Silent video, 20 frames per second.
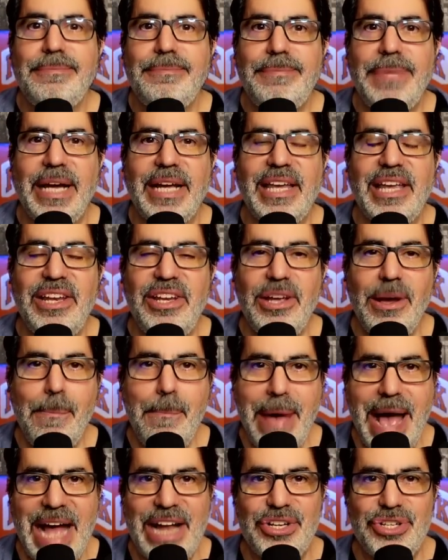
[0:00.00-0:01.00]
But can you
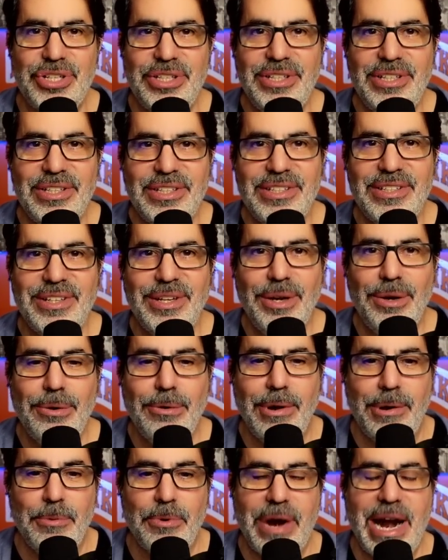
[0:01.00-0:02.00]
imagine
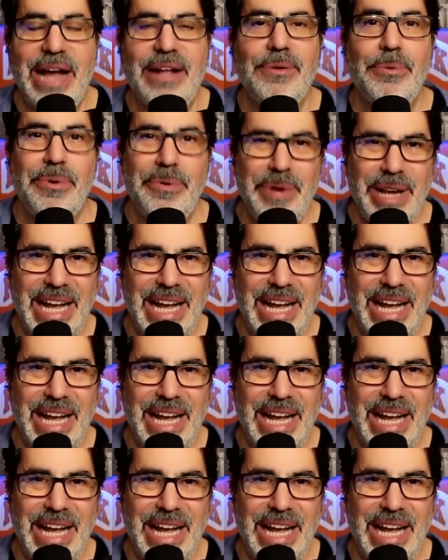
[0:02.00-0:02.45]
when we